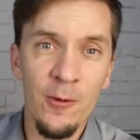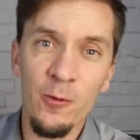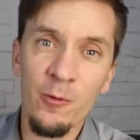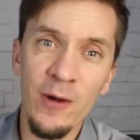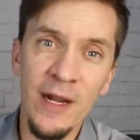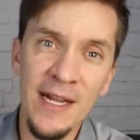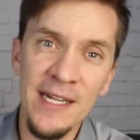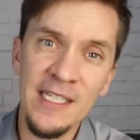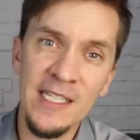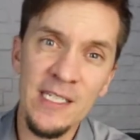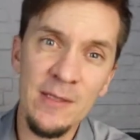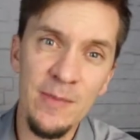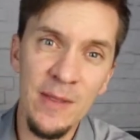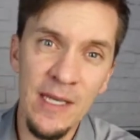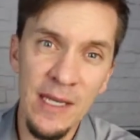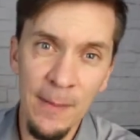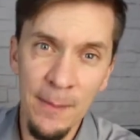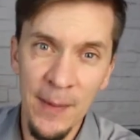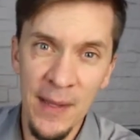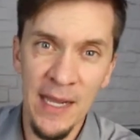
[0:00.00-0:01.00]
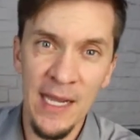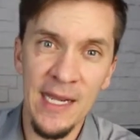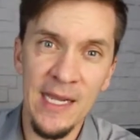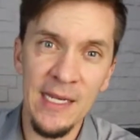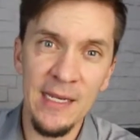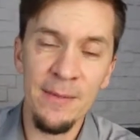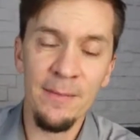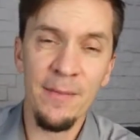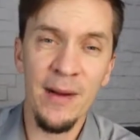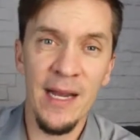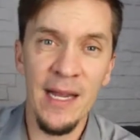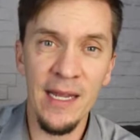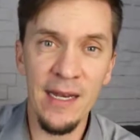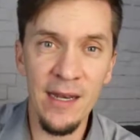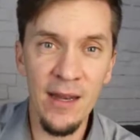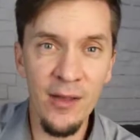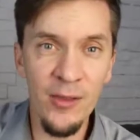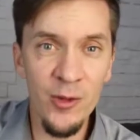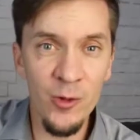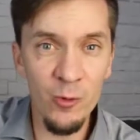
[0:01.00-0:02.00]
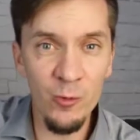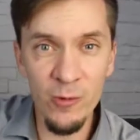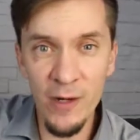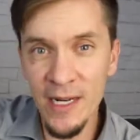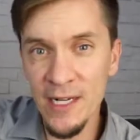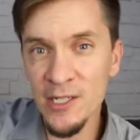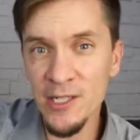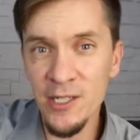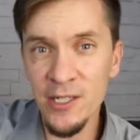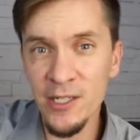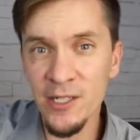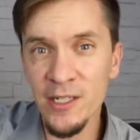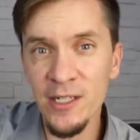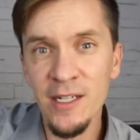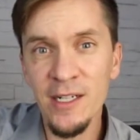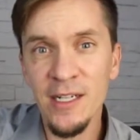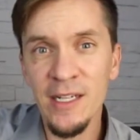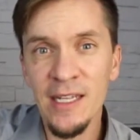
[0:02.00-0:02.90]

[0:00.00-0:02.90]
rent is being paid by another renter